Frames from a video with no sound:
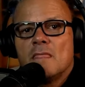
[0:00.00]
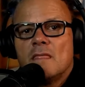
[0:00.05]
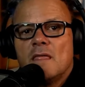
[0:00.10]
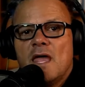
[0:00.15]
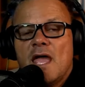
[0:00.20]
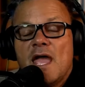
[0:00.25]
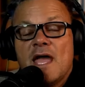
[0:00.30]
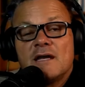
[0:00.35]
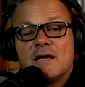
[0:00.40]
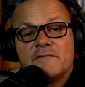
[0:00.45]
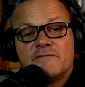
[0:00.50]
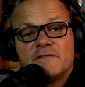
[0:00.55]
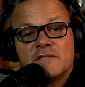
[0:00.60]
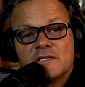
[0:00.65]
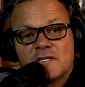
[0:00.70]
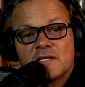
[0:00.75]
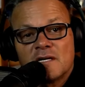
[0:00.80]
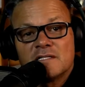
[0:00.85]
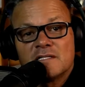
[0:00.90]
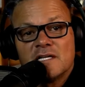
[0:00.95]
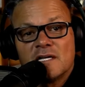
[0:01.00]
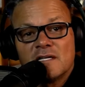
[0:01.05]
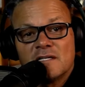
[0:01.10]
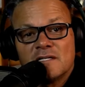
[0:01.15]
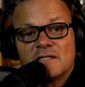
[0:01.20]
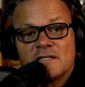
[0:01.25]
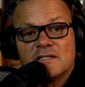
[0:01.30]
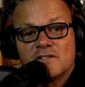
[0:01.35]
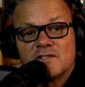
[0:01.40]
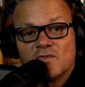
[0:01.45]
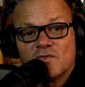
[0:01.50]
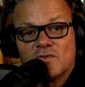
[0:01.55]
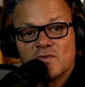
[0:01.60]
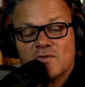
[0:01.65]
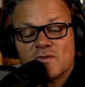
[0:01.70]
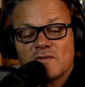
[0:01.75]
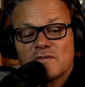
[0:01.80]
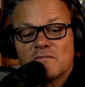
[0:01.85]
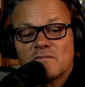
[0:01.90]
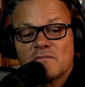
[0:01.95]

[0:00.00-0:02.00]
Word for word: And if you start telling the truth,